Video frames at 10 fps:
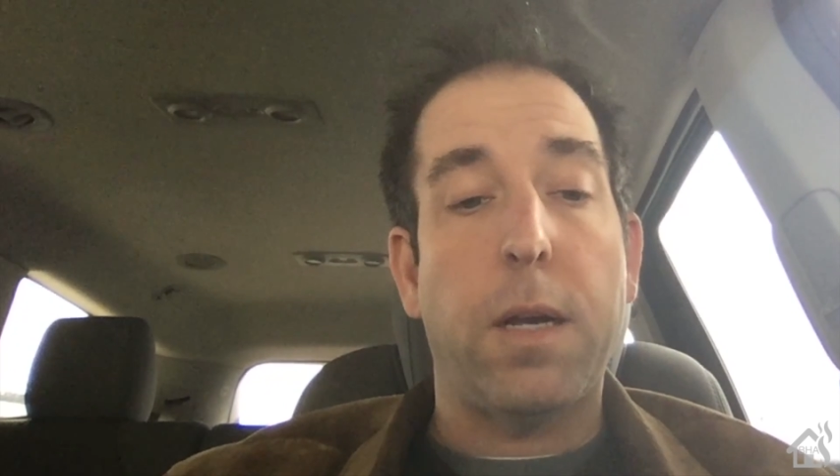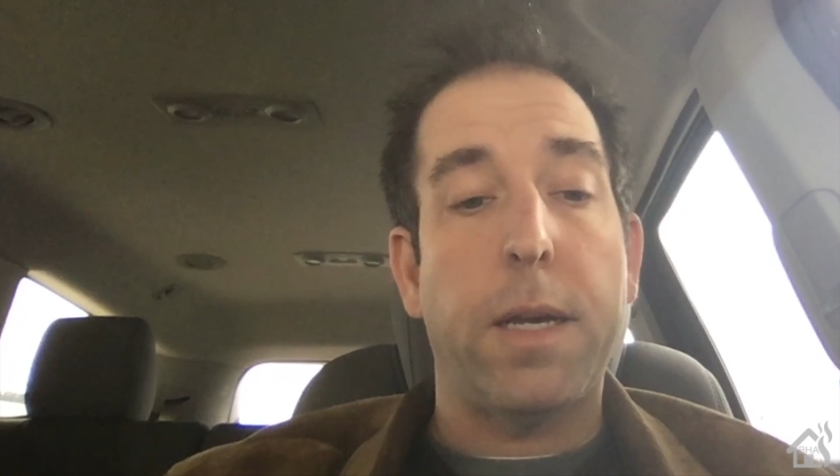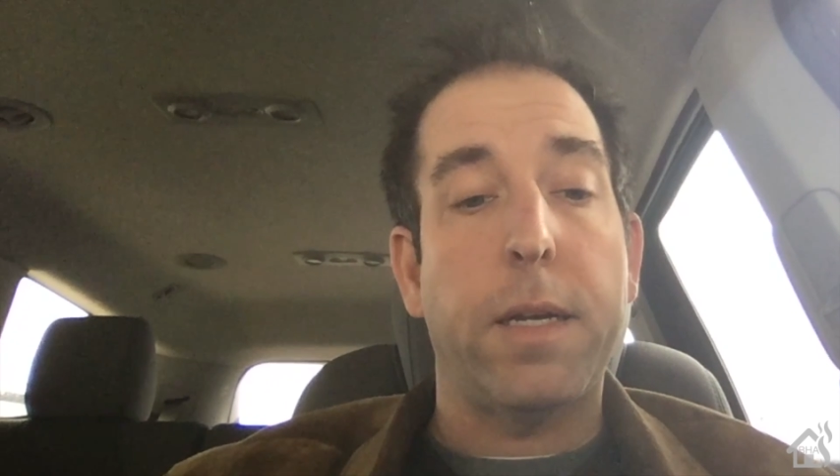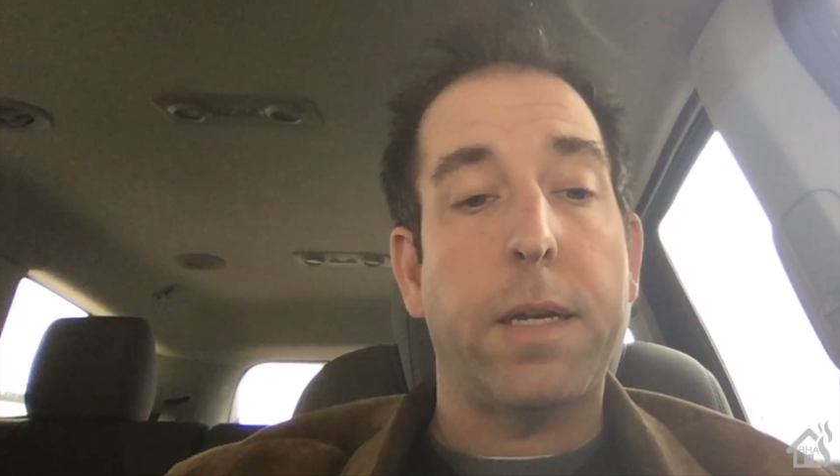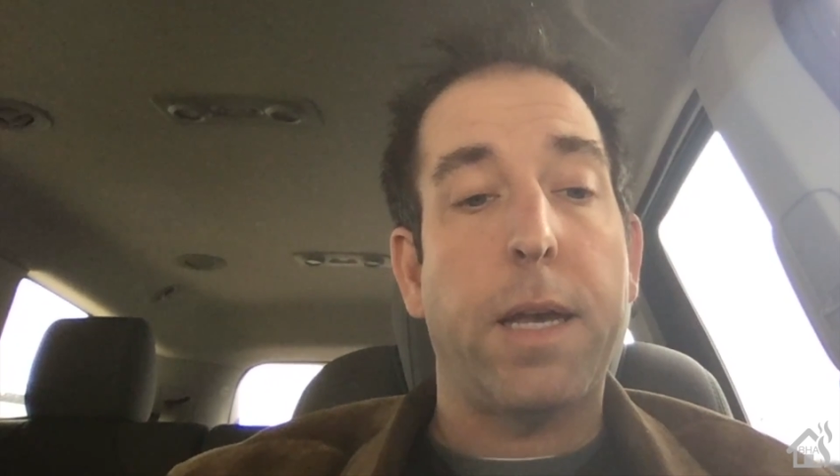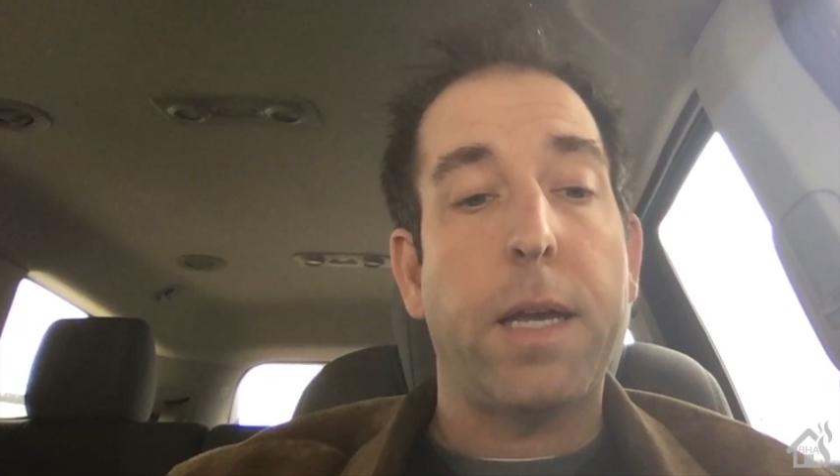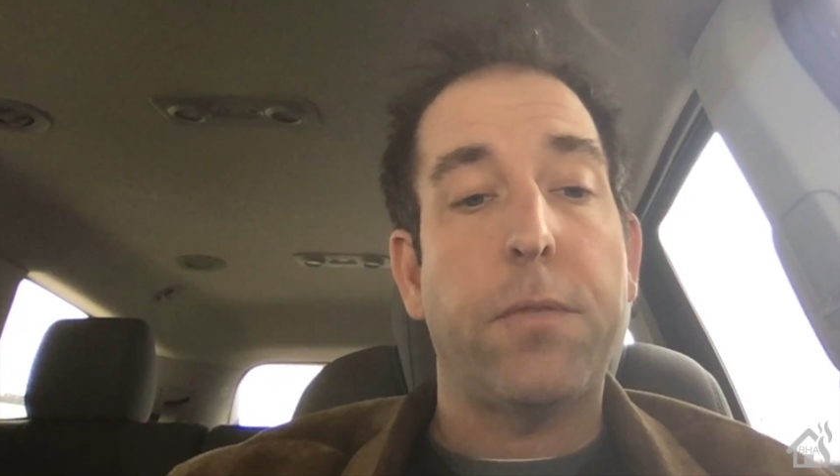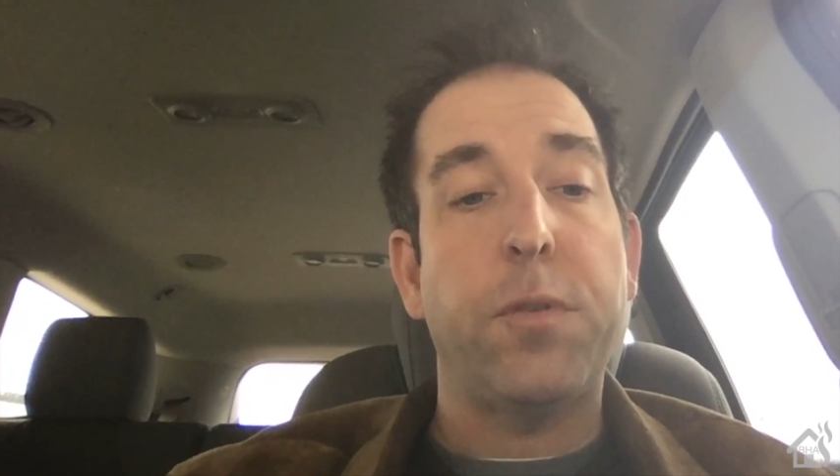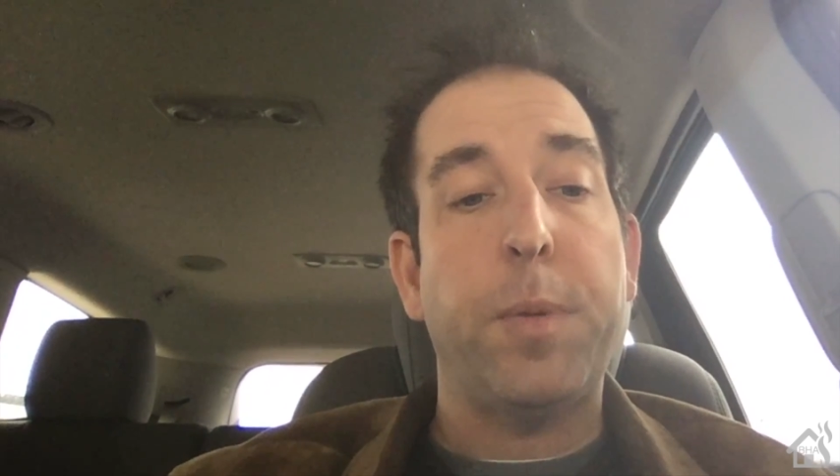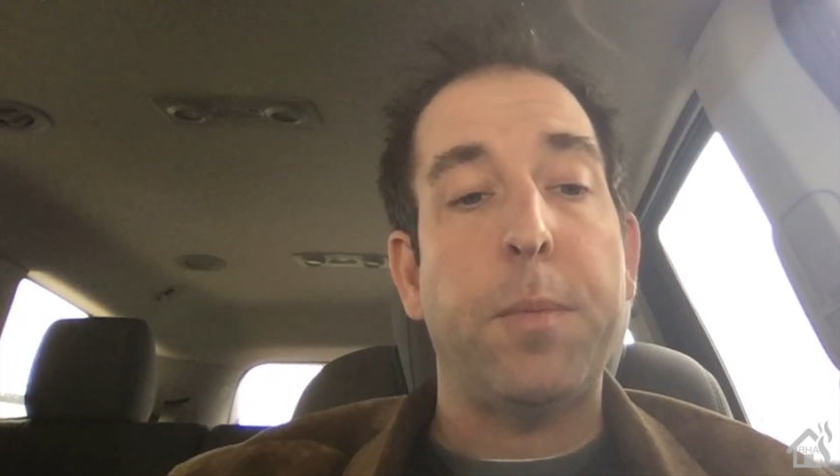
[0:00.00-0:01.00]
I had
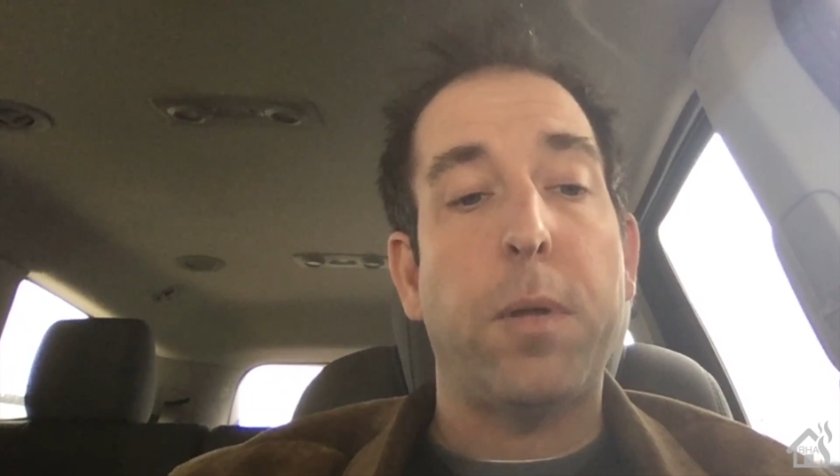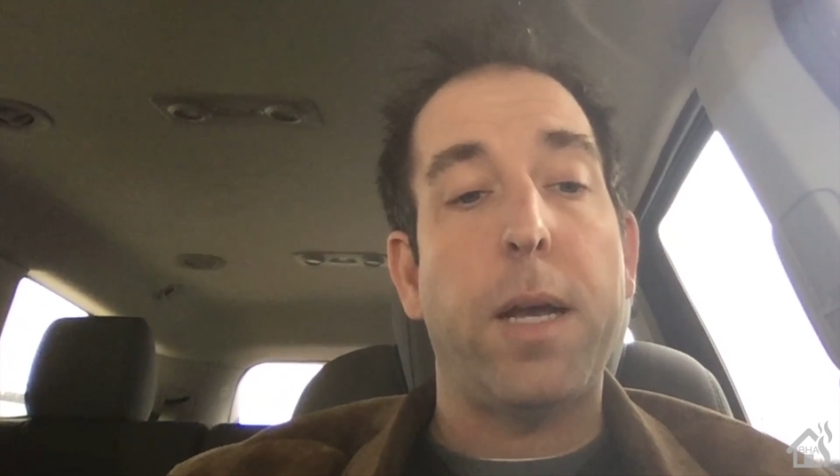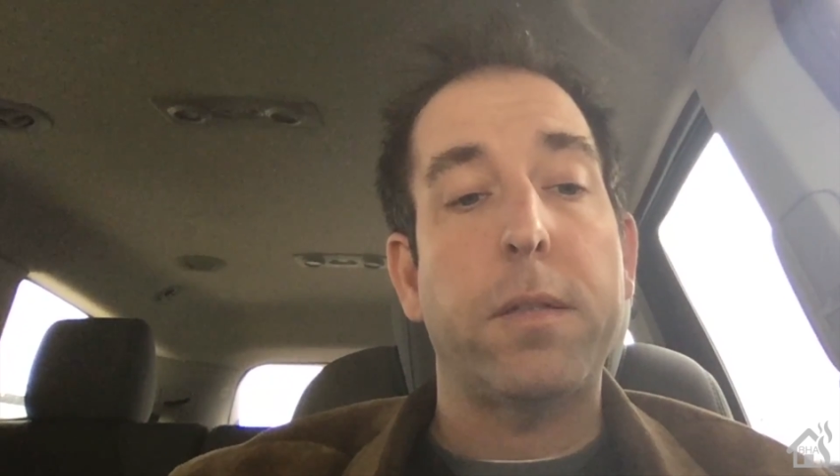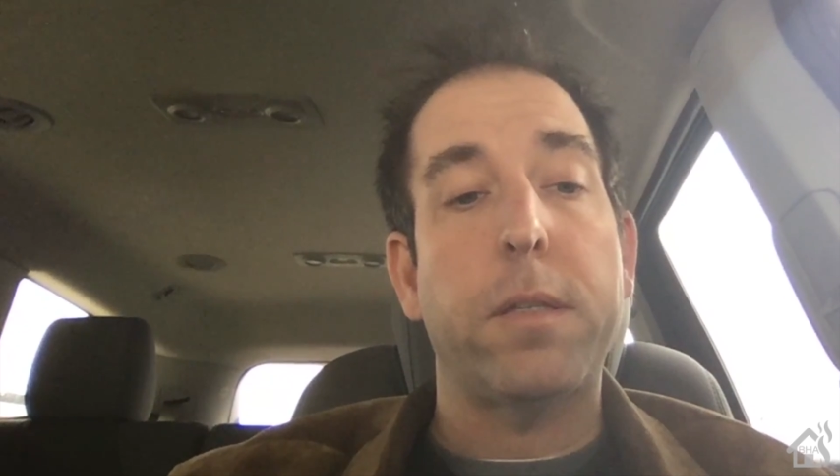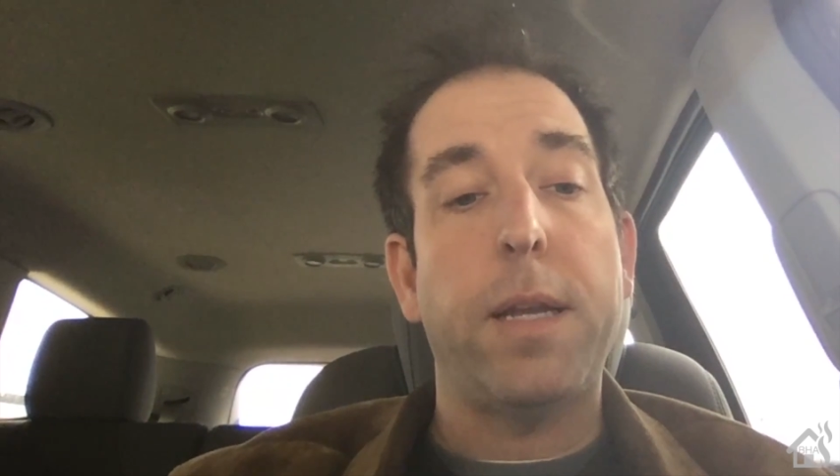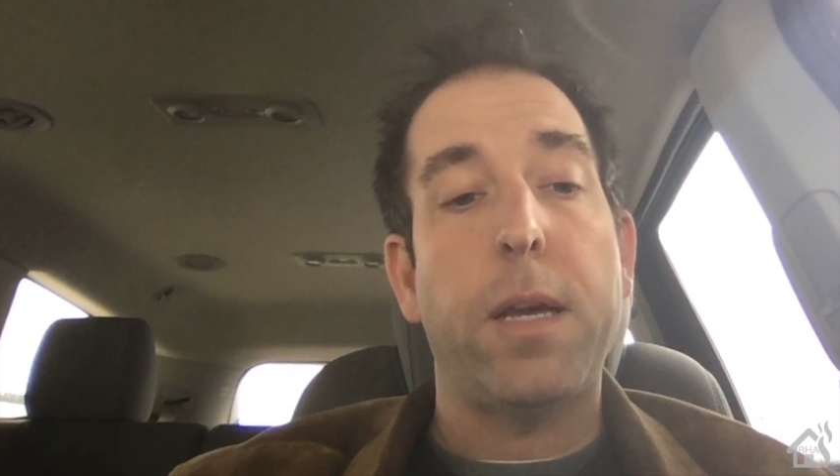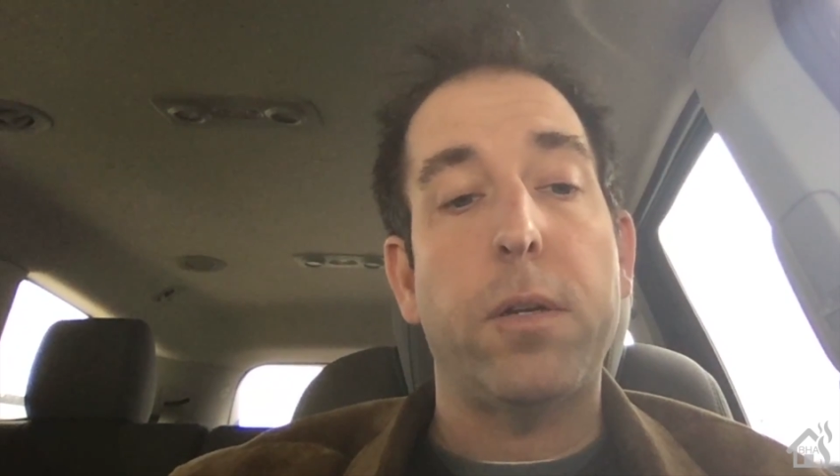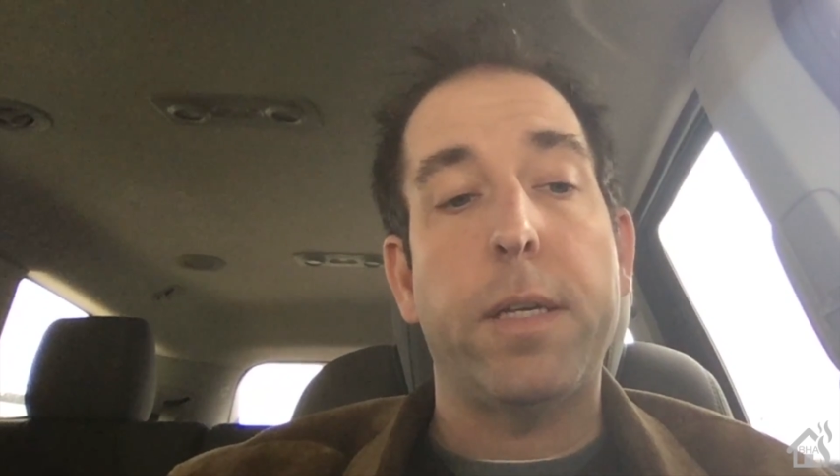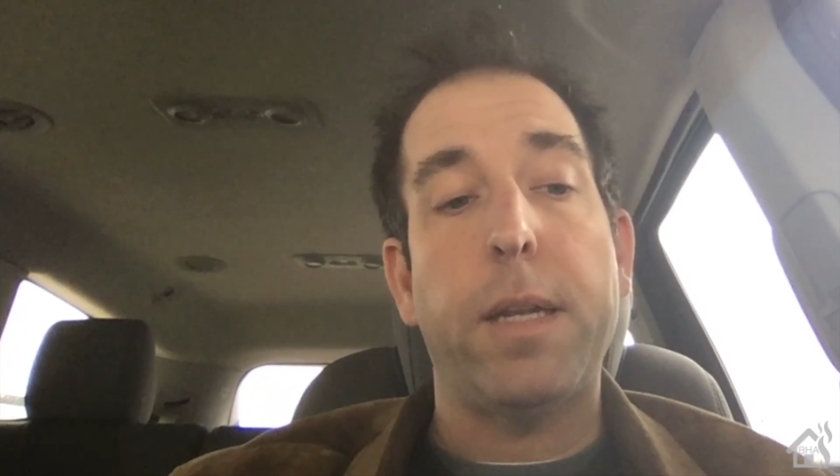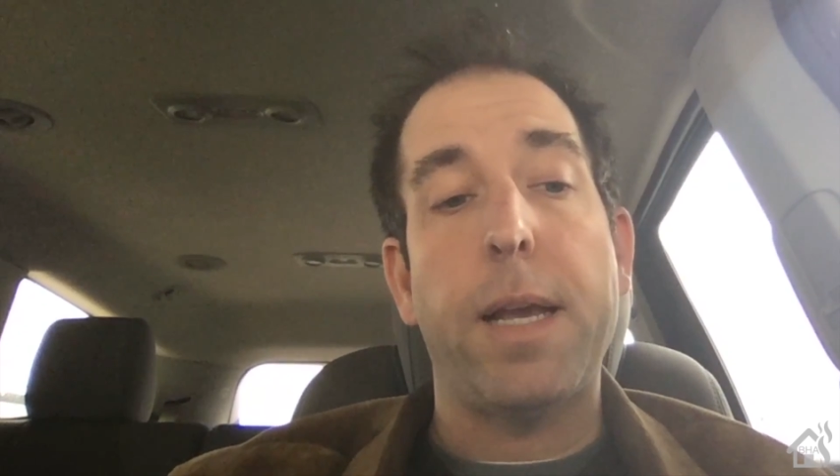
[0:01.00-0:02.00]
a few people asking how to get